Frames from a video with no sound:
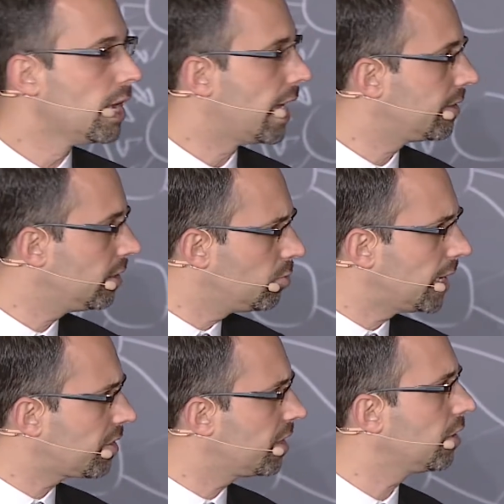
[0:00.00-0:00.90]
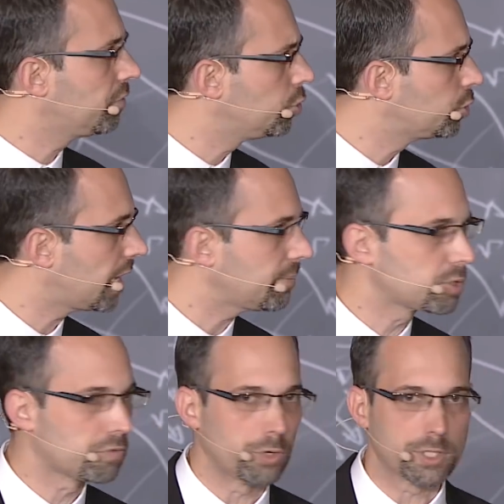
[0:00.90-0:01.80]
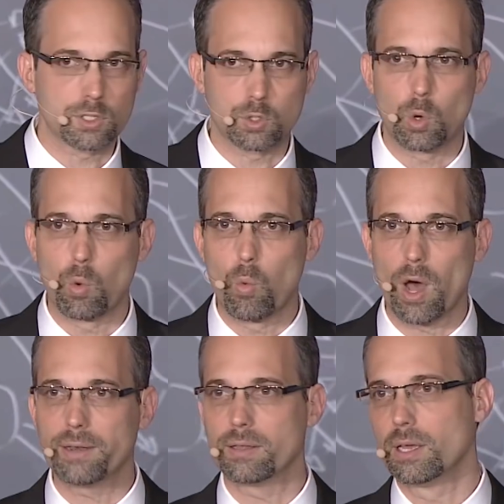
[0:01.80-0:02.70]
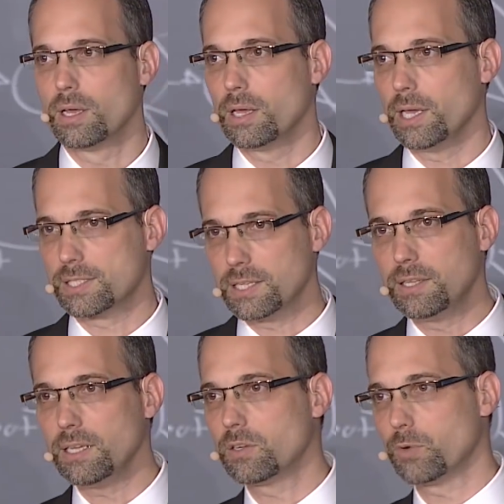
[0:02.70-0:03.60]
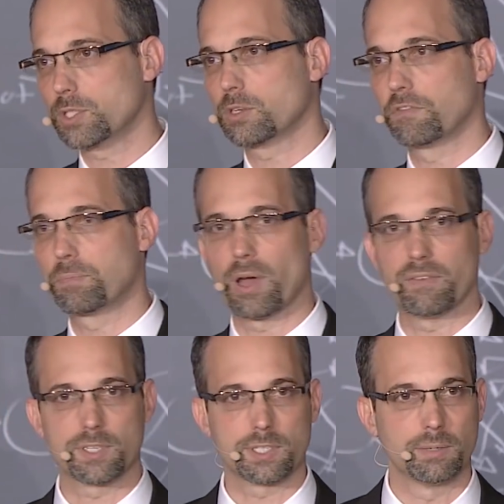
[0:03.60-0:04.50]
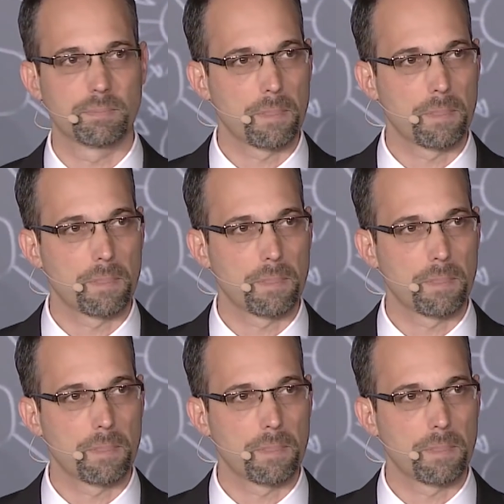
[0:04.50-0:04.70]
And you might think of two types of risks. One is indeed the risk of privacy.